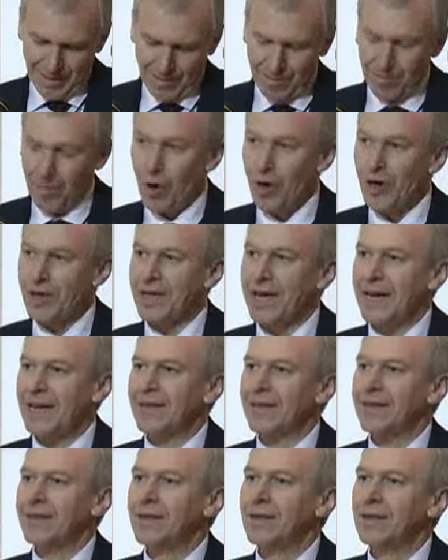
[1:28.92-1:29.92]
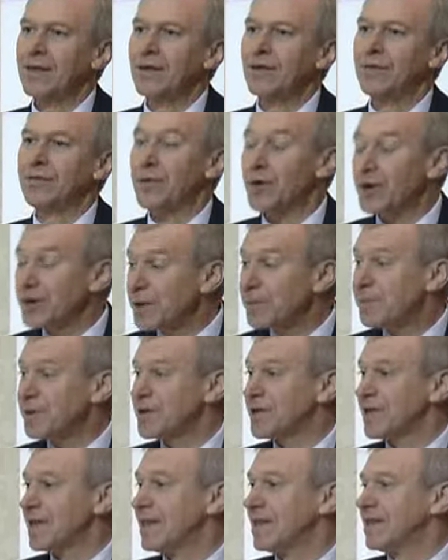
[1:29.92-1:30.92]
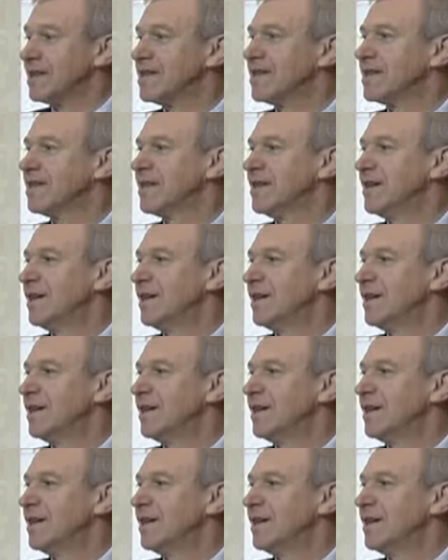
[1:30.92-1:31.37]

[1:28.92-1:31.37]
More than 40%